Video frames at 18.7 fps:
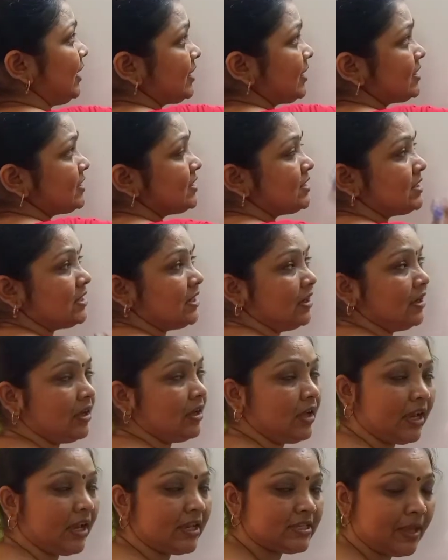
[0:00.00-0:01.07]

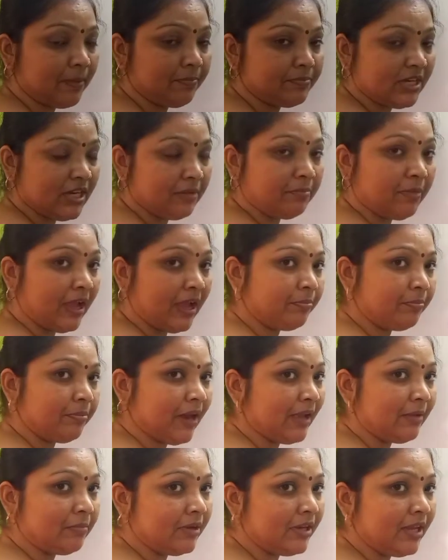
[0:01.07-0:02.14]
accepted by
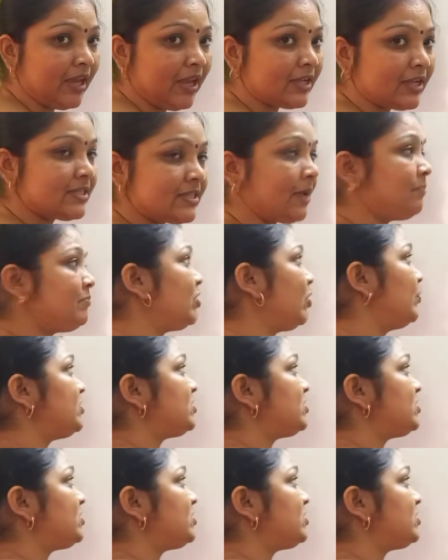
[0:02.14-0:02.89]
primary acceptor,